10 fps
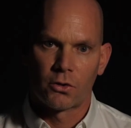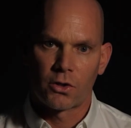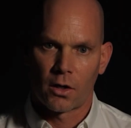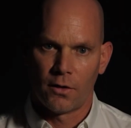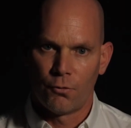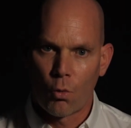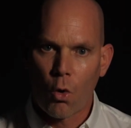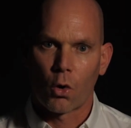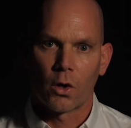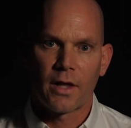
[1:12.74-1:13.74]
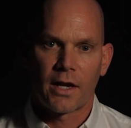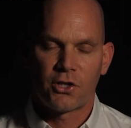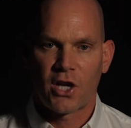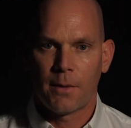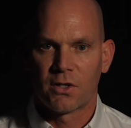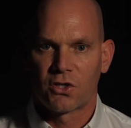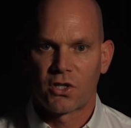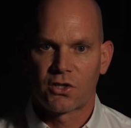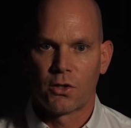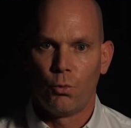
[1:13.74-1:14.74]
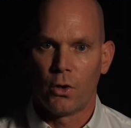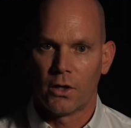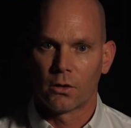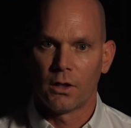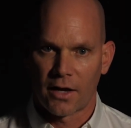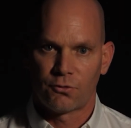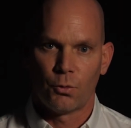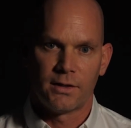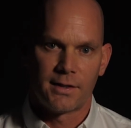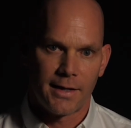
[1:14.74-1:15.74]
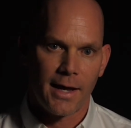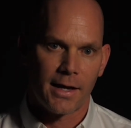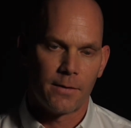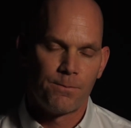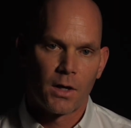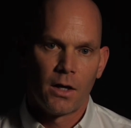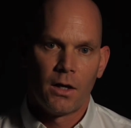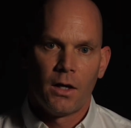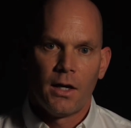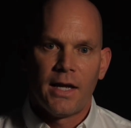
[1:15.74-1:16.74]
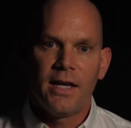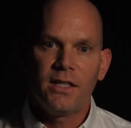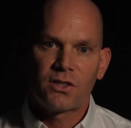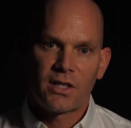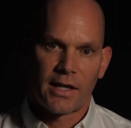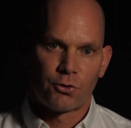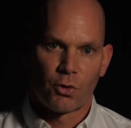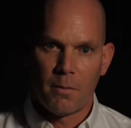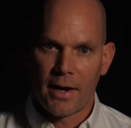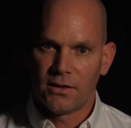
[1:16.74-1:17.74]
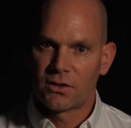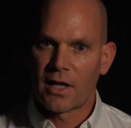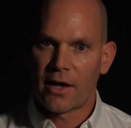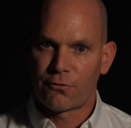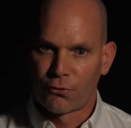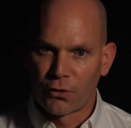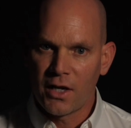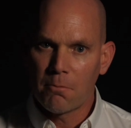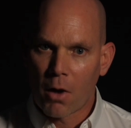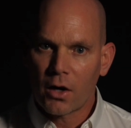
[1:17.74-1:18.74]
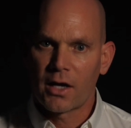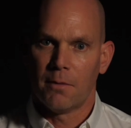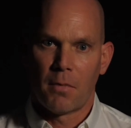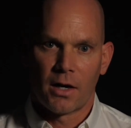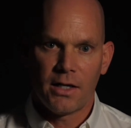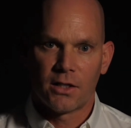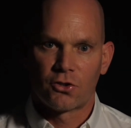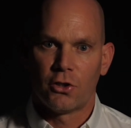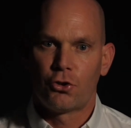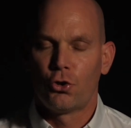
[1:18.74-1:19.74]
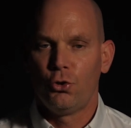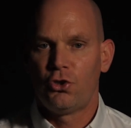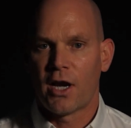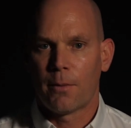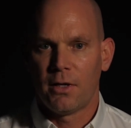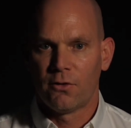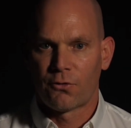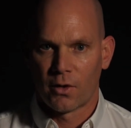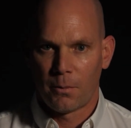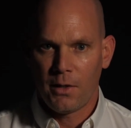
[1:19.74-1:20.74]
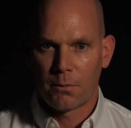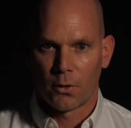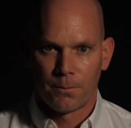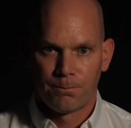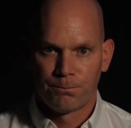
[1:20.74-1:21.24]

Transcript: tug of war that shaped the system we are left with today. His stance remains that free market money is the true champion for the people.